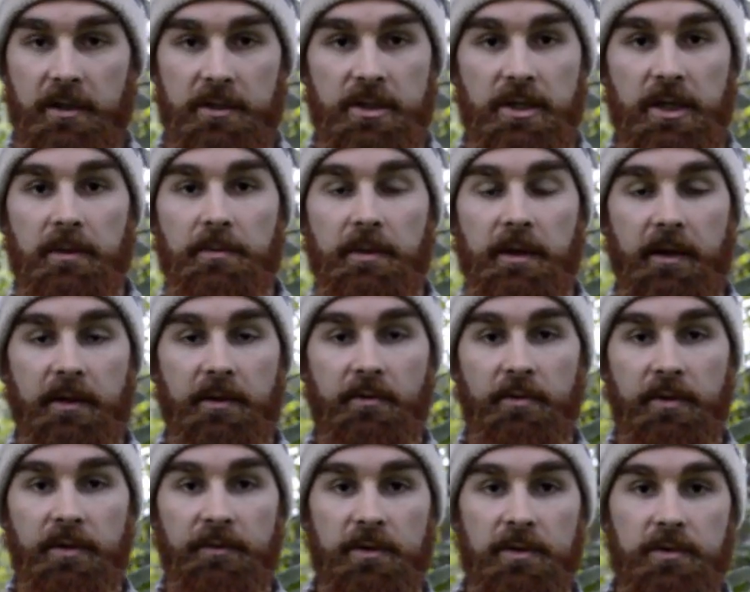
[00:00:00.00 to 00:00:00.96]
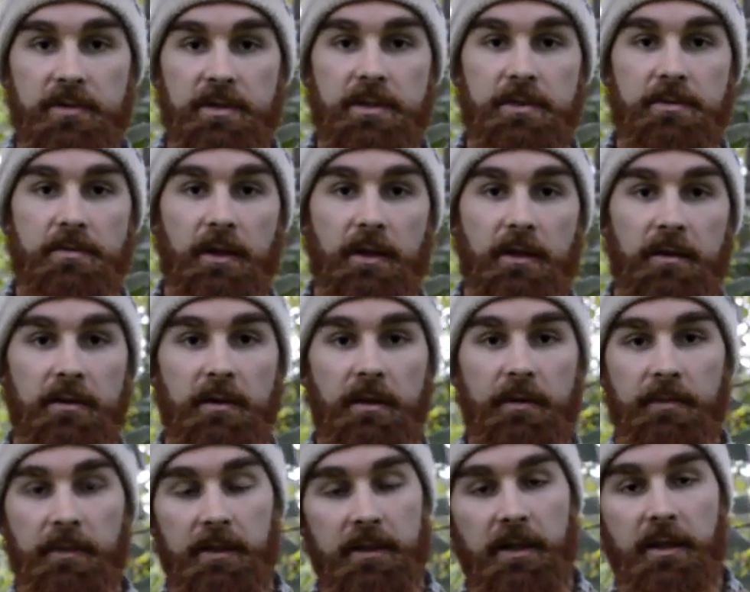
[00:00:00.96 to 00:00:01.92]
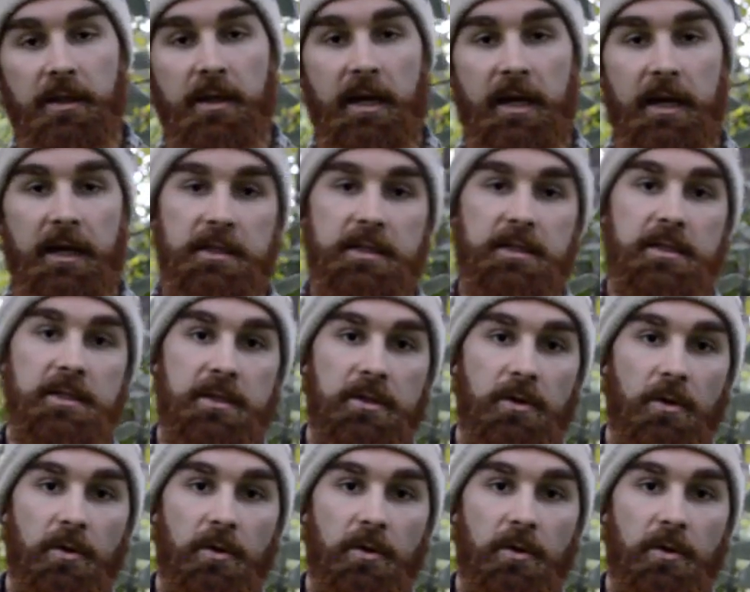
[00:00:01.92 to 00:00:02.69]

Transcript: check my other reviews as well about other axes,